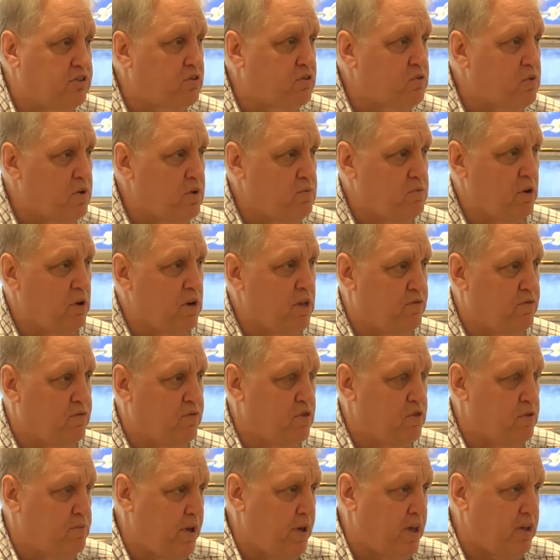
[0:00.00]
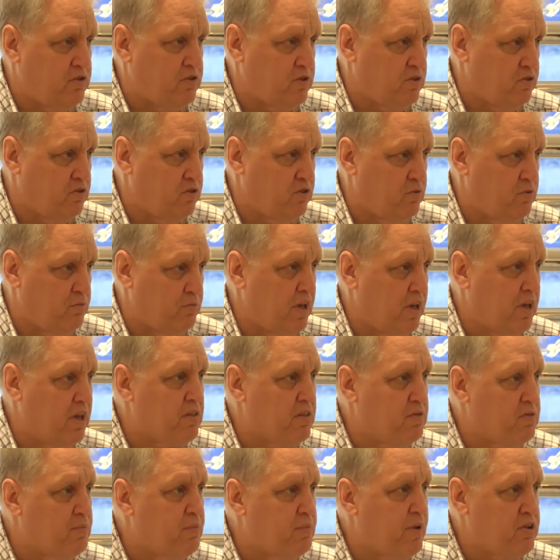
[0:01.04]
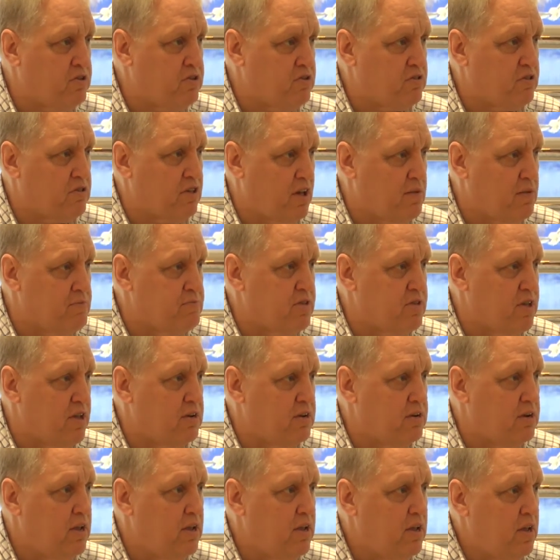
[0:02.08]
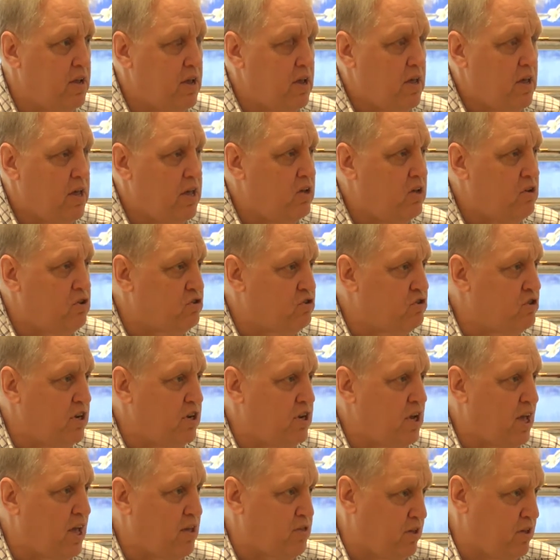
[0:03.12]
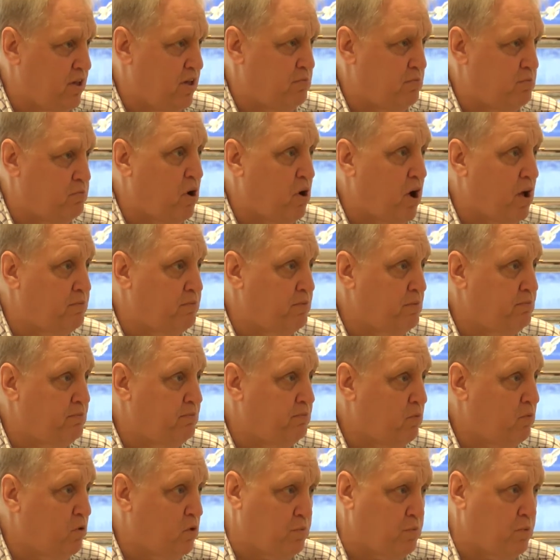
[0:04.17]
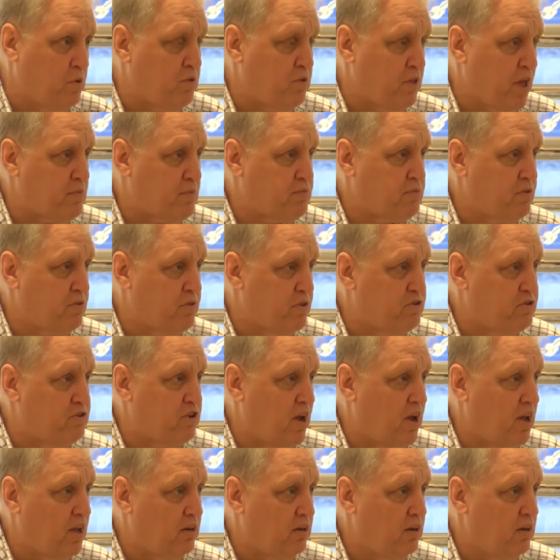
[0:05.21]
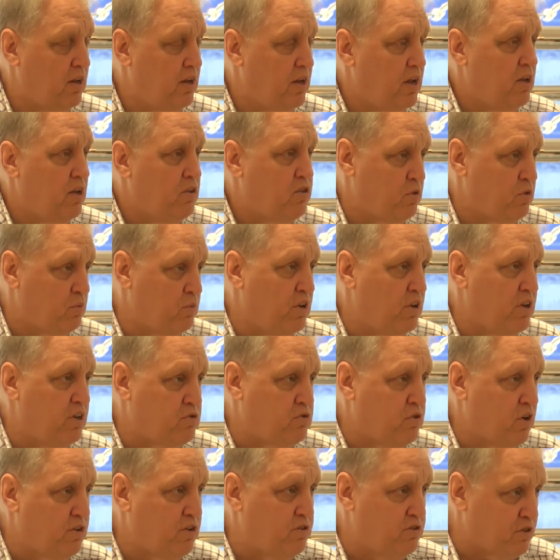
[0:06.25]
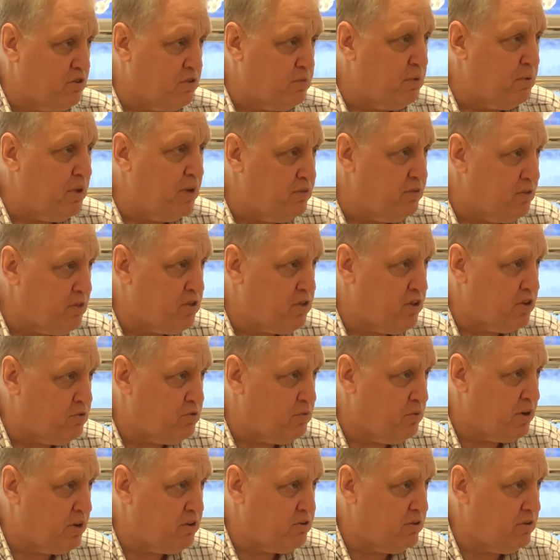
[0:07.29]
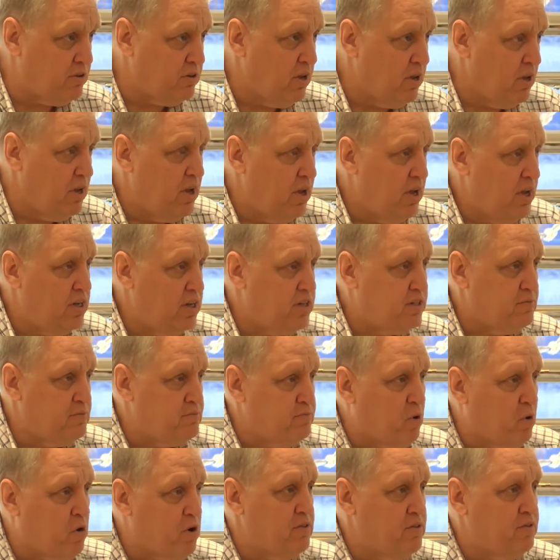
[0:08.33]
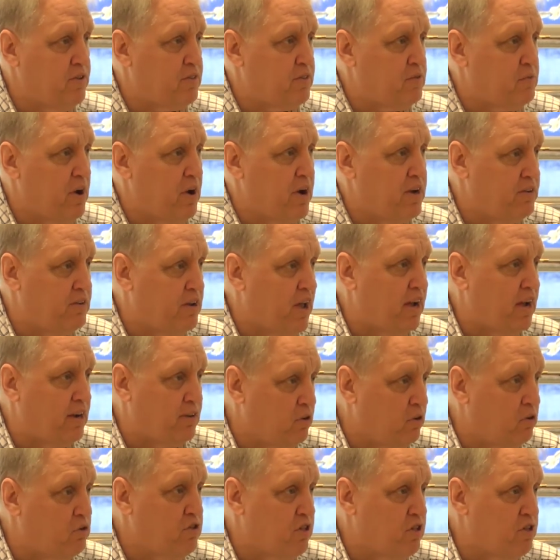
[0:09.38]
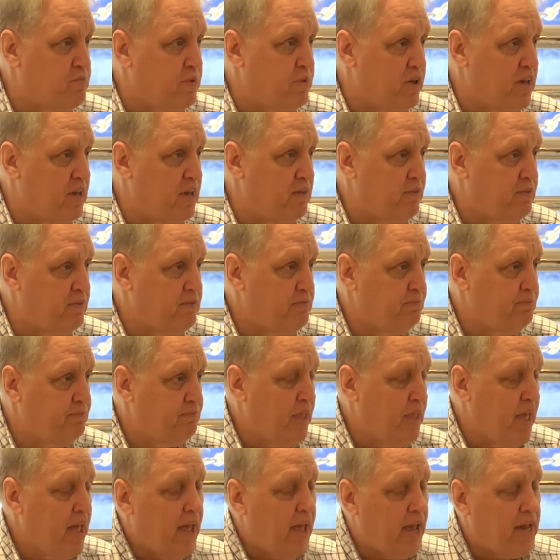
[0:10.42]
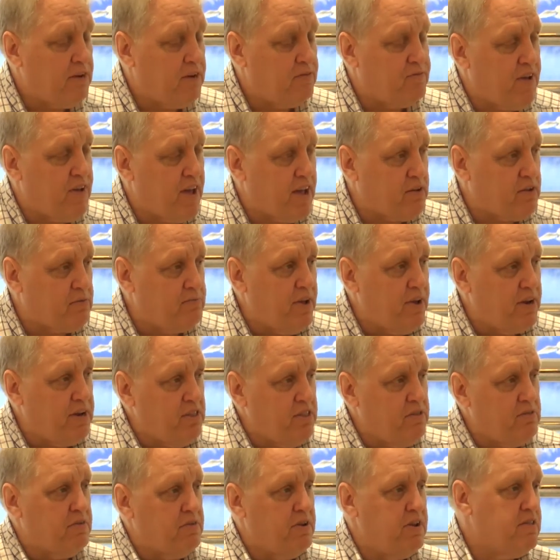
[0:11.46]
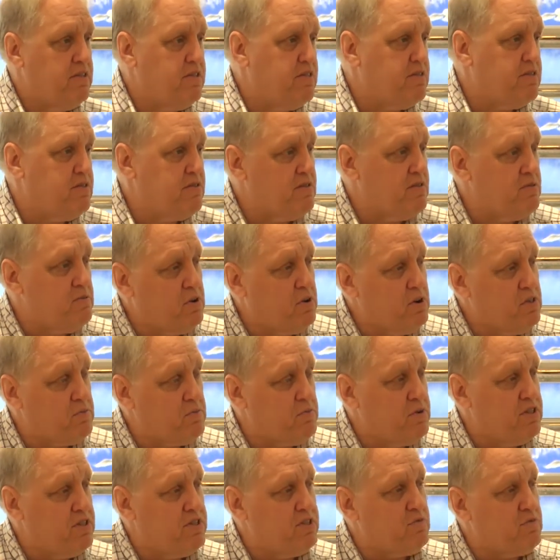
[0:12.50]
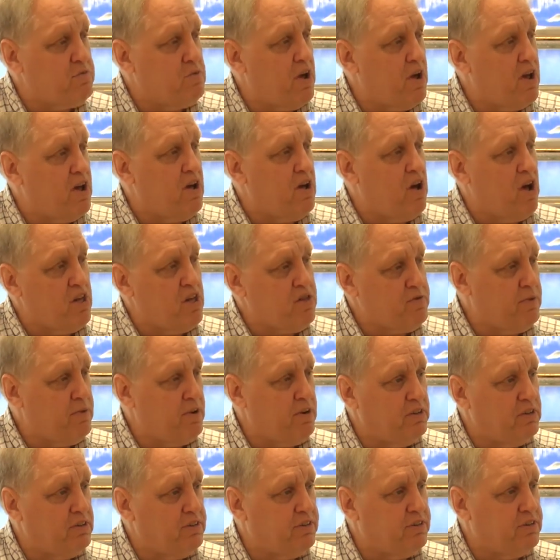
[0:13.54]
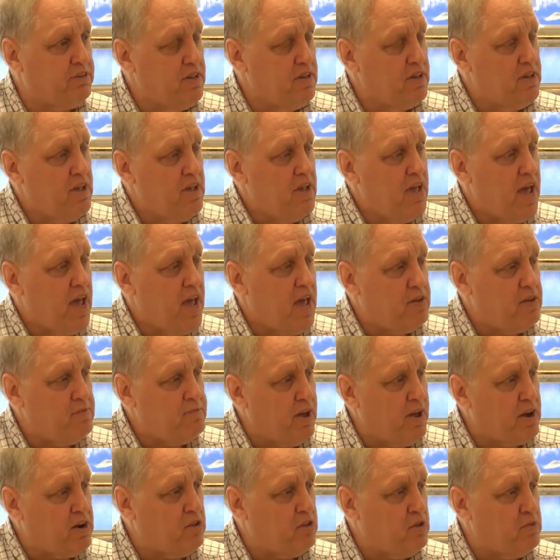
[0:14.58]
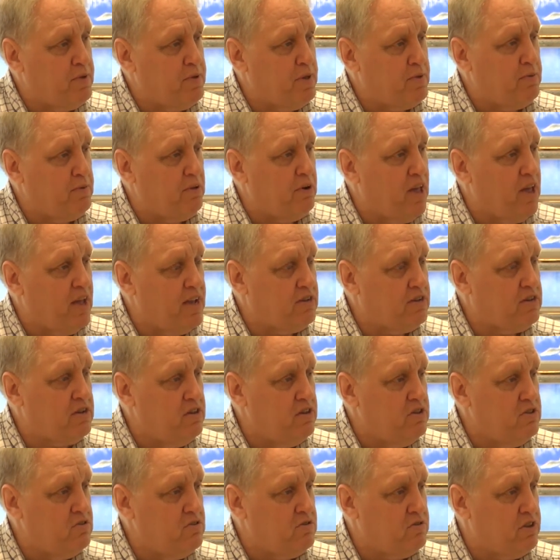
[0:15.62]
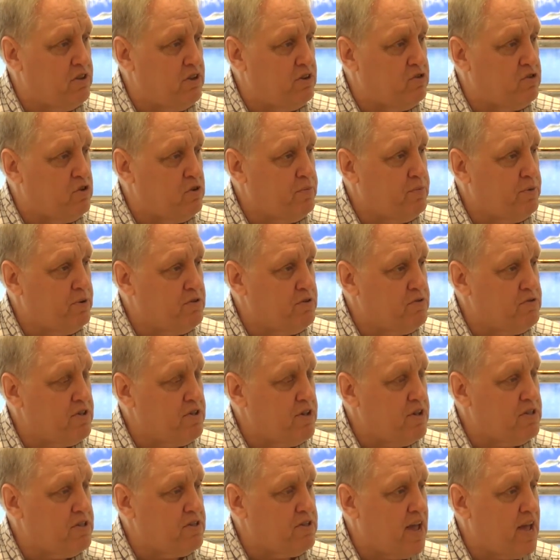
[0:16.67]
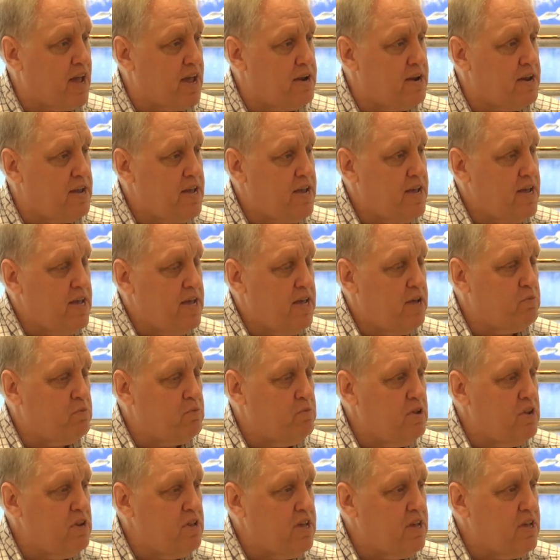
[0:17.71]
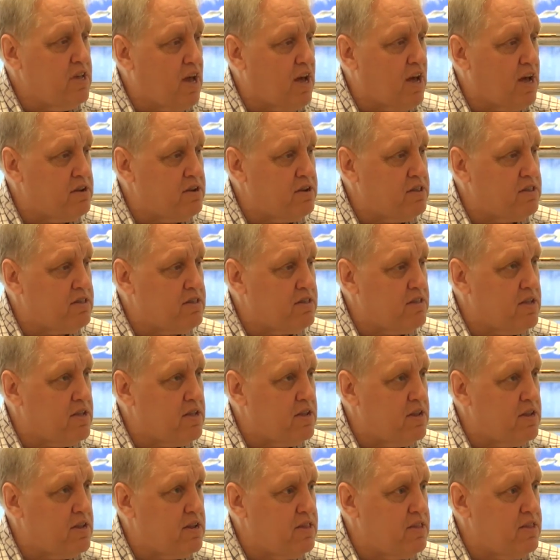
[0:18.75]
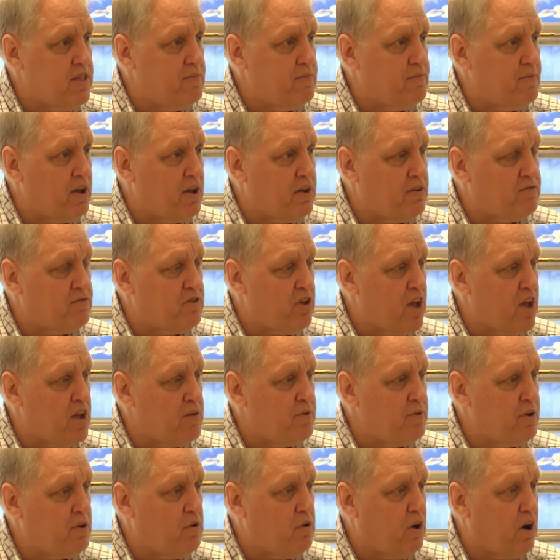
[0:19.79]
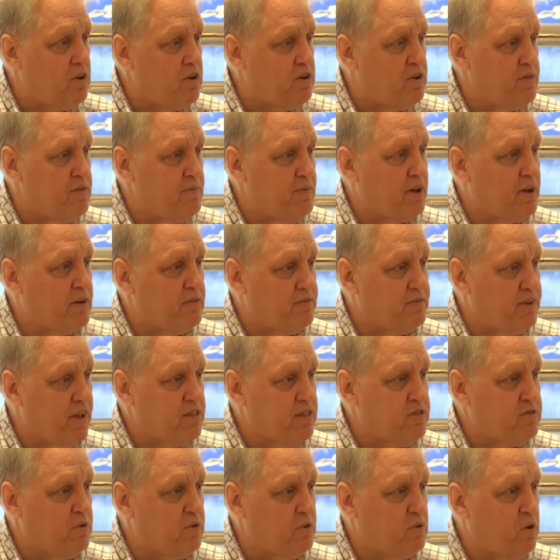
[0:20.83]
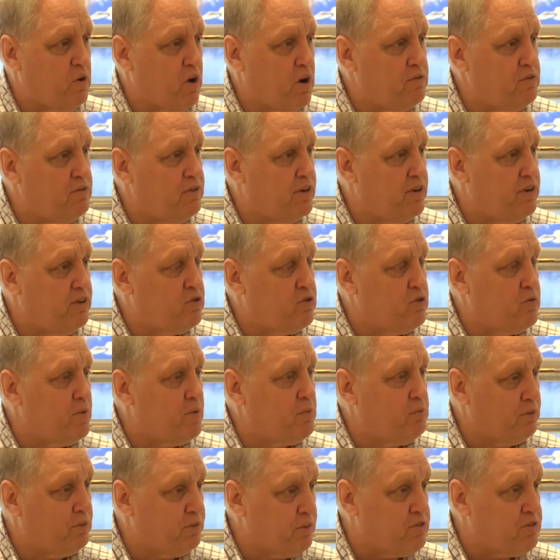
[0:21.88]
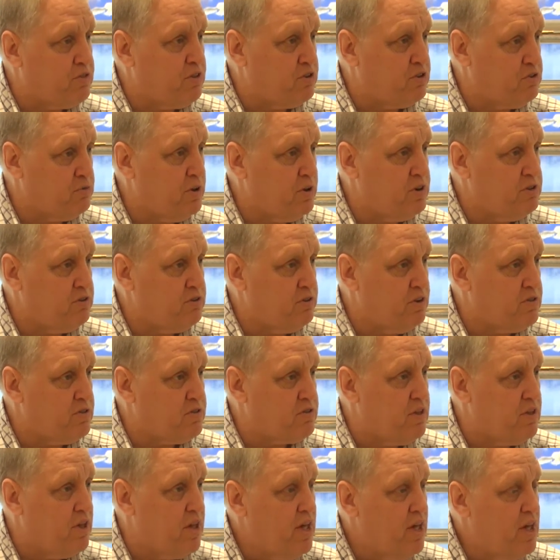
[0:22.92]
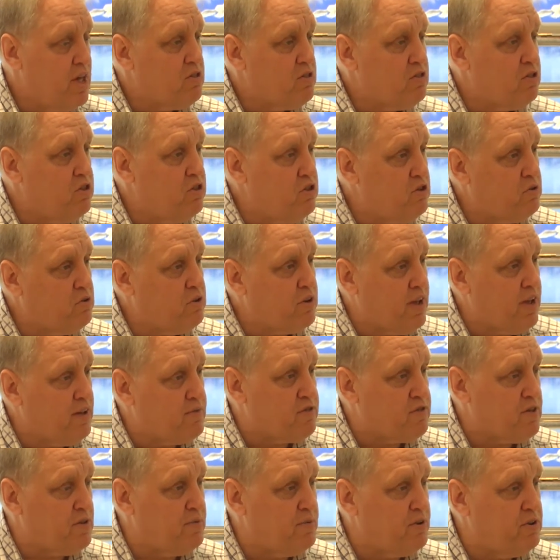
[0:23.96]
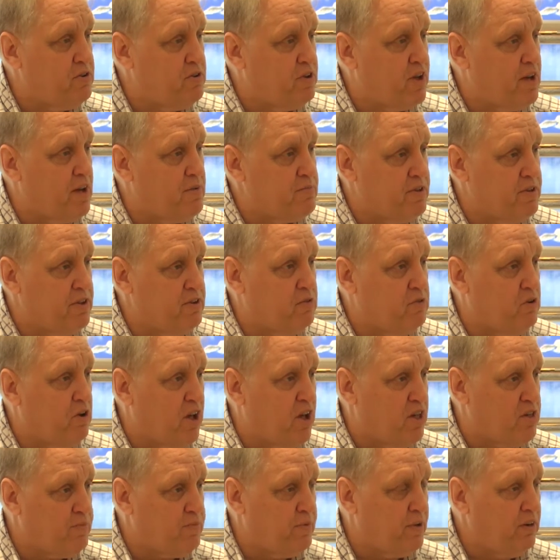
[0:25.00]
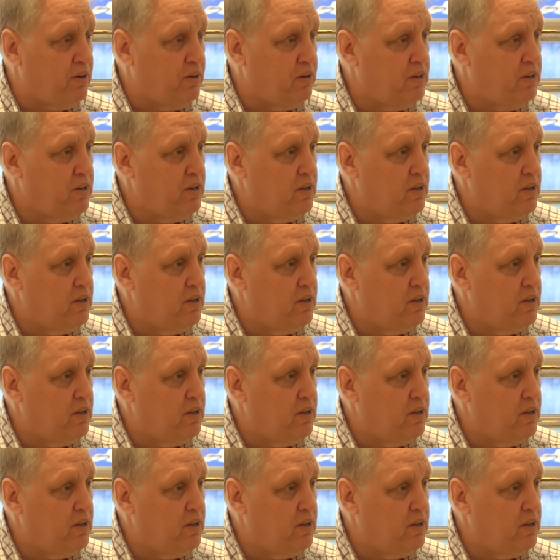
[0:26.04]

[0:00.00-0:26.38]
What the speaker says: a great relief for the patient too, because the patient comes in, he or she has a problem, or perhaps with their child, they're really trying to explain the situation. It's important that the right diagnosis be given. And in fact, one of the reasons why hospitals and medical people like to use the interpreters is that it really cuts the amount of time required and the amount of tests required to determine what the situation is. So you could have someone who comes into a hospital